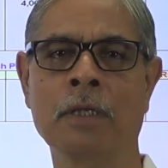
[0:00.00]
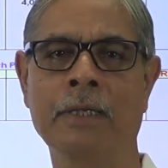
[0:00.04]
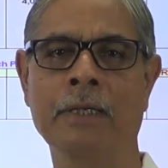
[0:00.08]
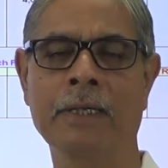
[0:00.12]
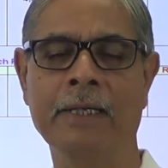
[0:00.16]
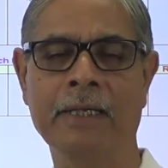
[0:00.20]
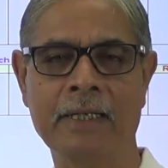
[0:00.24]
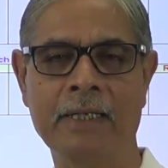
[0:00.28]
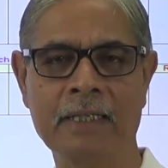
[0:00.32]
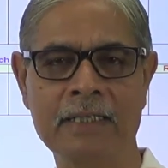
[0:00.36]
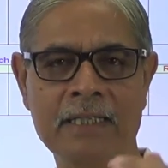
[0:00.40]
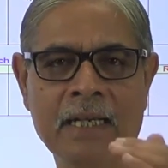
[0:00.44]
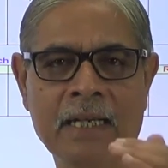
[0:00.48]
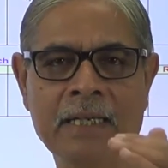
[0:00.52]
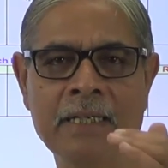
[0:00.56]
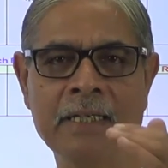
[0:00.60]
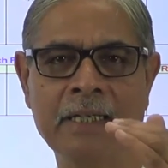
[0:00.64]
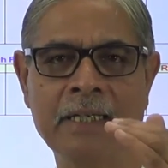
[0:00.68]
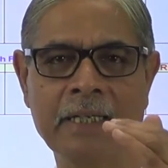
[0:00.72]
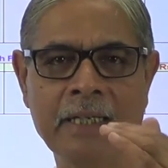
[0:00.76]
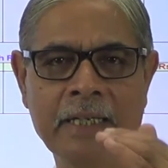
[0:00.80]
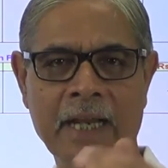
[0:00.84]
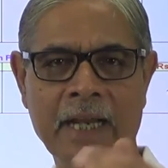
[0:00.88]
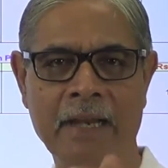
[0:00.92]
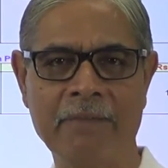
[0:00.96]
it is an
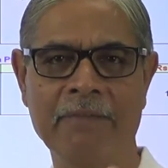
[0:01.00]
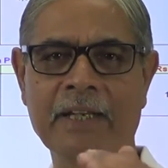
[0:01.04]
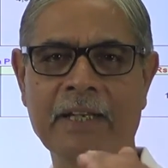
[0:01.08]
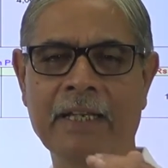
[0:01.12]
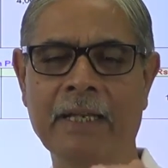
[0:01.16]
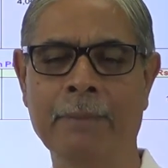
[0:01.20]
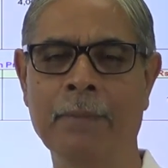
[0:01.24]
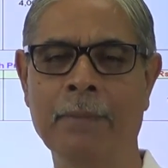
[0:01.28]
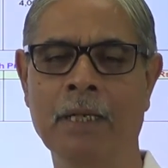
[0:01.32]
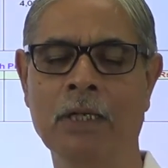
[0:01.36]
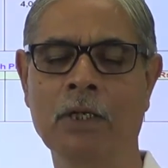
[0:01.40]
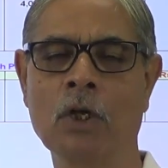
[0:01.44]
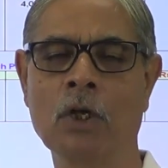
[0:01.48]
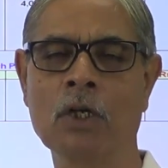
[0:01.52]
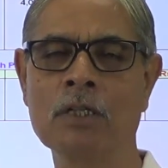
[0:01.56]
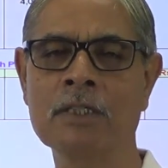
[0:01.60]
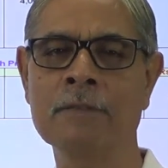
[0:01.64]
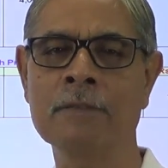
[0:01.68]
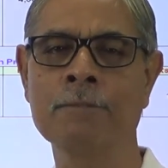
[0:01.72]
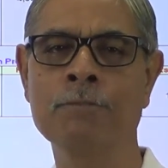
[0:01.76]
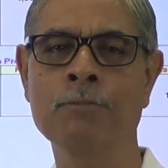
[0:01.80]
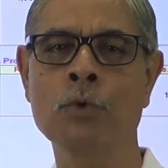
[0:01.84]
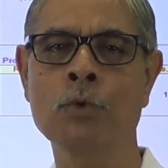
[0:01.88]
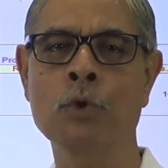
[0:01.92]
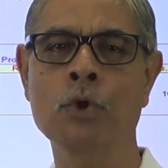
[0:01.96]
inevitable
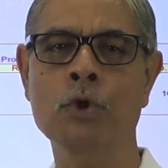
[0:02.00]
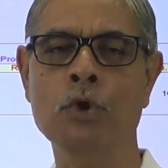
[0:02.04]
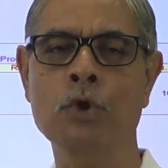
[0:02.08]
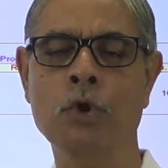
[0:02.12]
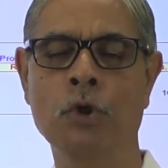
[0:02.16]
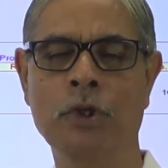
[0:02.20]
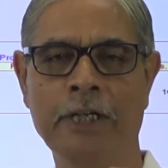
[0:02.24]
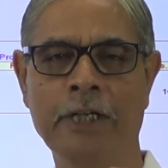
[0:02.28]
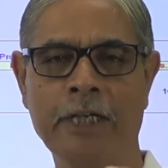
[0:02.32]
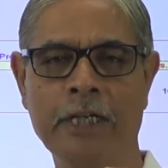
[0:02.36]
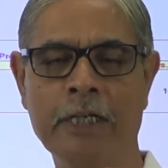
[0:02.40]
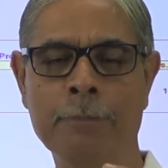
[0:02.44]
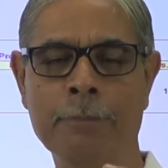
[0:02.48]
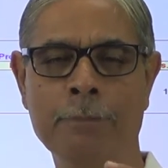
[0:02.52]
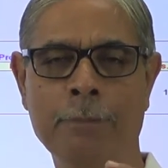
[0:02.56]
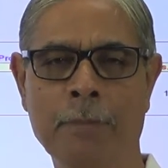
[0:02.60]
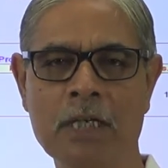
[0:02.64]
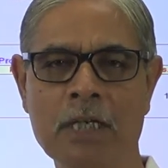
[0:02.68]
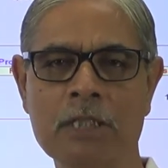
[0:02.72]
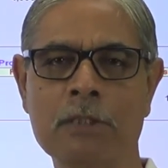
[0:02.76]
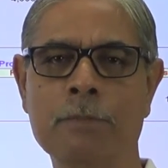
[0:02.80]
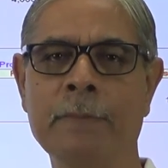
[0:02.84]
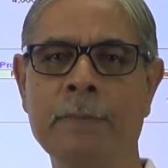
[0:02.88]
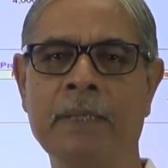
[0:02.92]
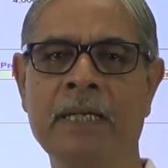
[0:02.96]
loss, so it
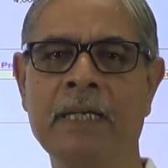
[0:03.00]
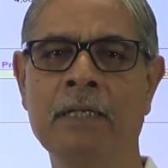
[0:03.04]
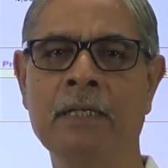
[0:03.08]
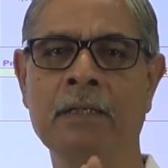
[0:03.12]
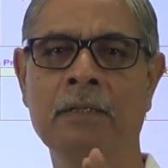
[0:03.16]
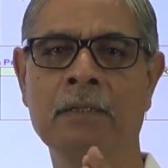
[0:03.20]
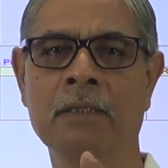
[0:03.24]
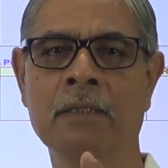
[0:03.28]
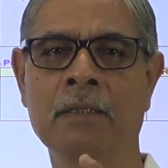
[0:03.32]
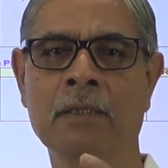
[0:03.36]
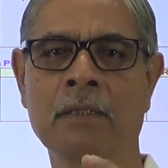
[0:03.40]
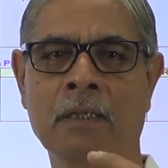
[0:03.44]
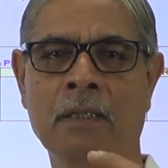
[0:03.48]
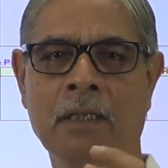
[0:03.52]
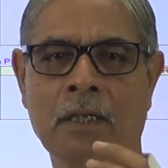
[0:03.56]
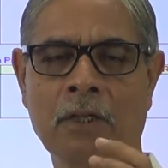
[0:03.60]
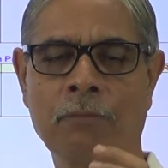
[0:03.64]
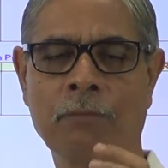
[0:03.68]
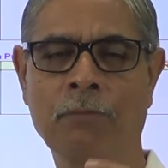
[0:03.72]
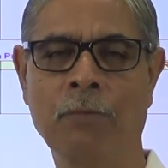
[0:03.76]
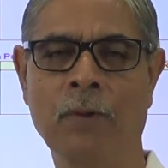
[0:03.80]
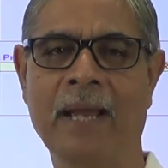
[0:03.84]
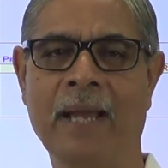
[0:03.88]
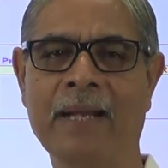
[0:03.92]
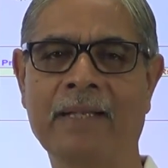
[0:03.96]
must be
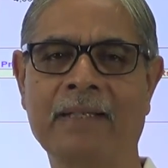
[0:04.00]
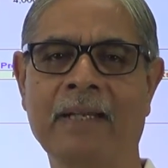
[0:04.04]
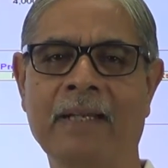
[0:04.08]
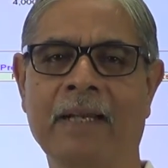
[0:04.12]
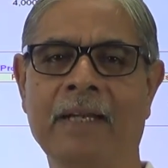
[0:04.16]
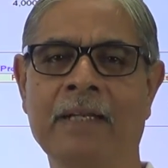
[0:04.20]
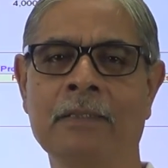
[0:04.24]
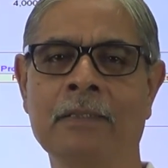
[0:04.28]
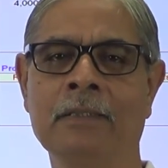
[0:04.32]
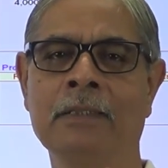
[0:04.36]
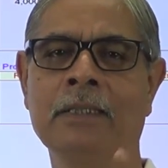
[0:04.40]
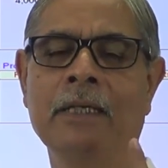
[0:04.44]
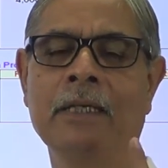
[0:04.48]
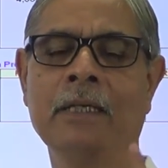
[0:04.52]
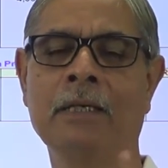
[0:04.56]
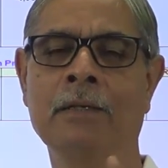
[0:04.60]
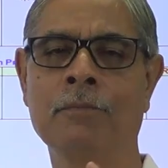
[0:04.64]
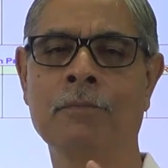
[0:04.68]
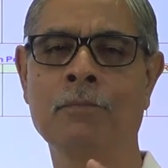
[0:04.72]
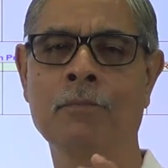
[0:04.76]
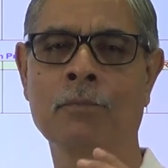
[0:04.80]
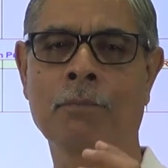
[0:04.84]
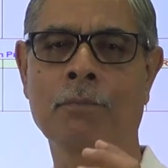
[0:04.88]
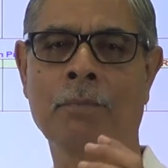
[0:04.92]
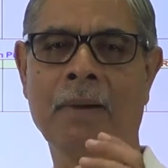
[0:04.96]
reflected
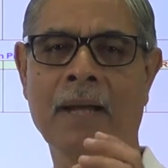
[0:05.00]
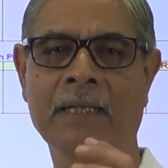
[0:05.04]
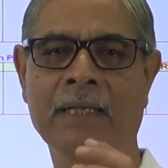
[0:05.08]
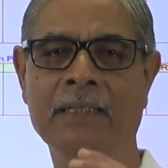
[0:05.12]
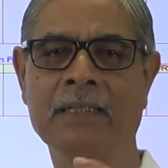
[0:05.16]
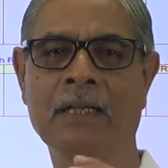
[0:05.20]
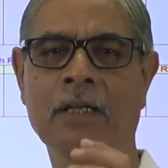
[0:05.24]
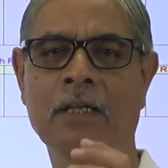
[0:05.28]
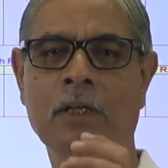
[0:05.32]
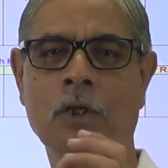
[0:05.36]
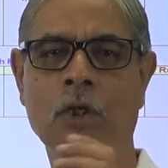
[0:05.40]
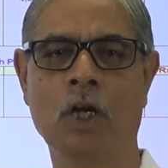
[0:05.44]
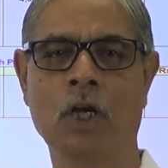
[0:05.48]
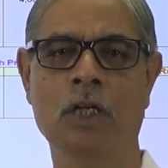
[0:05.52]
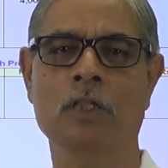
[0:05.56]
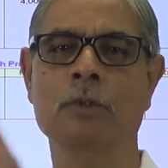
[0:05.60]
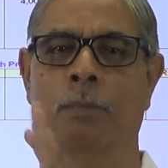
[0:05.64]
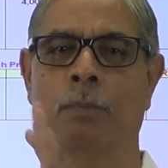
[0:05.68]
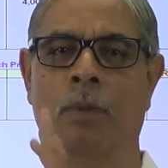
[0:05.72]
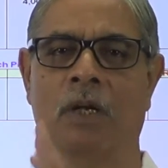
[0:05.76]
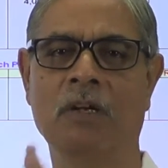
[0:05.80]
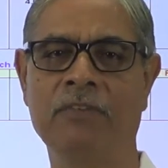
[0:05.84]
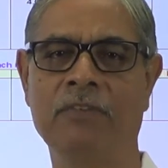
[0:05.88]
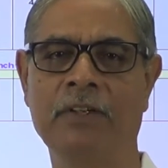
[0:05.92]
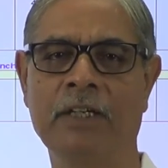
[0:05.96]
by the gross
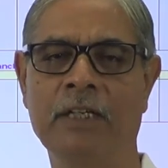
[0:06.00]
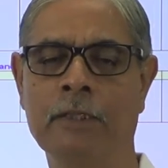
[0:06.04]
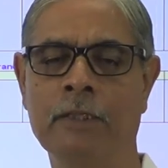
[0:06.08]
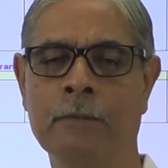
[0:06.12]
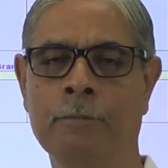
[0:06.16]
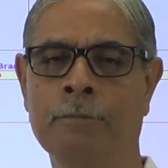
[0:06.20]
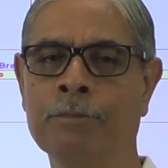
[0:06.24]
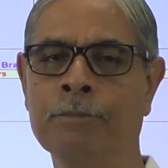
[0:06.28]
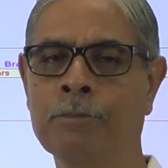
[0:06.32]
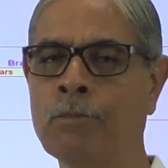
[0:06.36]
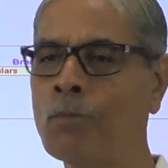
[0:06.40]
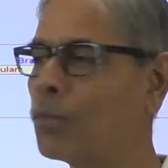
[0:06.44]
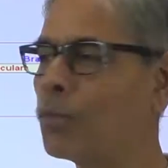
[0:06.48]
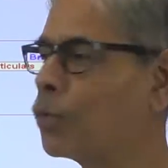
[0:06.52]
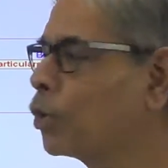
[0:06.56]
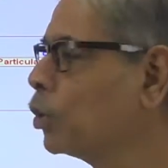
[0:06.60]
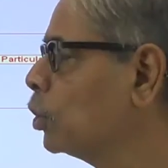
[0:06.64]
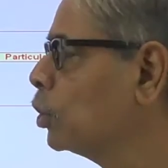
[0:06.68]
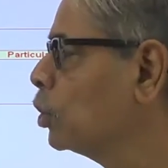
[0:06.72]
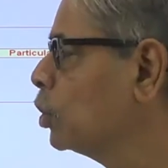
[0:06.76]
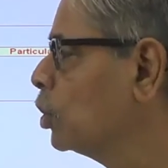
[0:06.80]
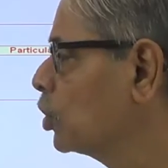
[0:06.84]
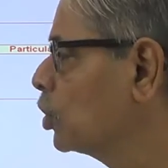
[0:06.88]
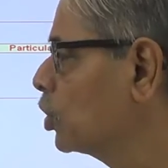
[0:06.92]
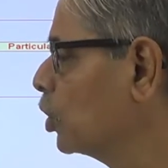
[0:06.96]
profit.
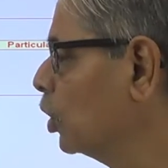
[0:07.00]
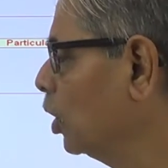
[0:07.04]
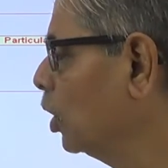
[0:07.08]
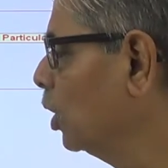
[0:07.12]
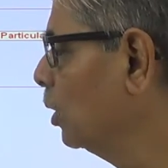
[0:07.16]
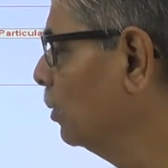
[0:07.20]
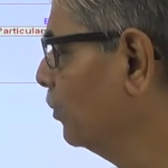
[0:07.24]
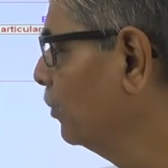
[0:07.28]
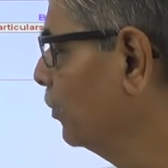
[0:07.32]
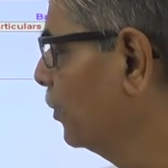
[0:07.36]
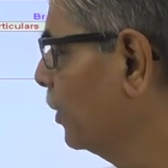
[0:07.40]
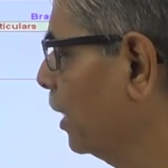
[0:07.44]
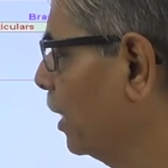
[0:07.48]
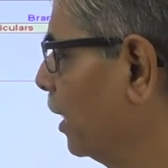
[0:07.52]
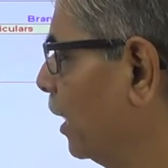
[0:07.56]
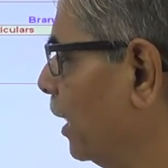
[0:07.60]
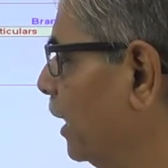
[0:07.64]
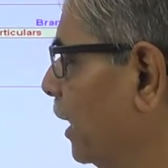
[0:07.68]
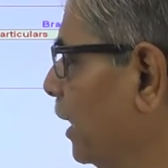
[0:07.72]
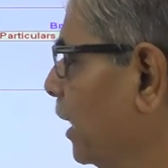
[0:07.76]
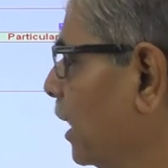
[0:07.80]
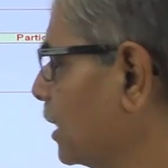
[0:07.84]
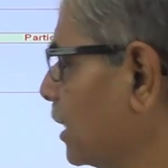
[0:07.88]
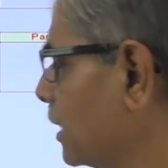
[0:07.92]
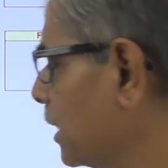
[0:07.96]
So
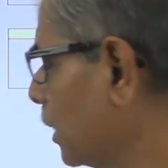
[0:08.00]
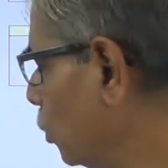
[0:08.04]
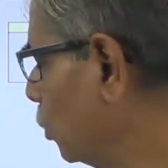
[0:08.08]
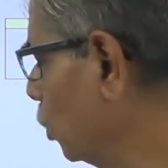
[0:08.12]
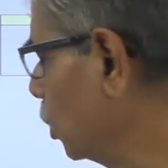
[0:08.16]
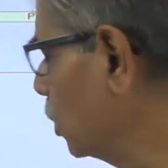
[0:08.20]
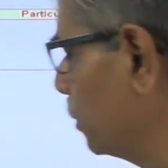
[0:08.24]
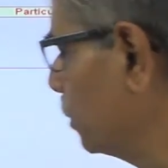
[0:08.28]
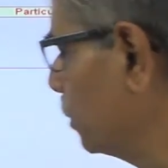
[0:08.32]
here's the goods